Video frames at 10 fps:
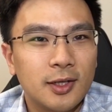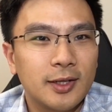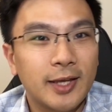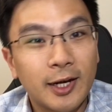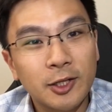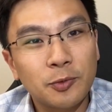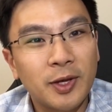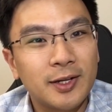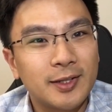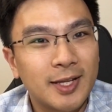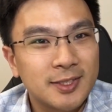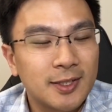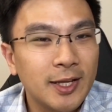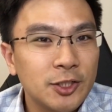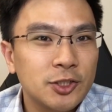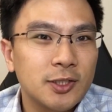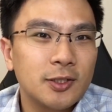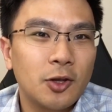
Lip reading: getting to my destination,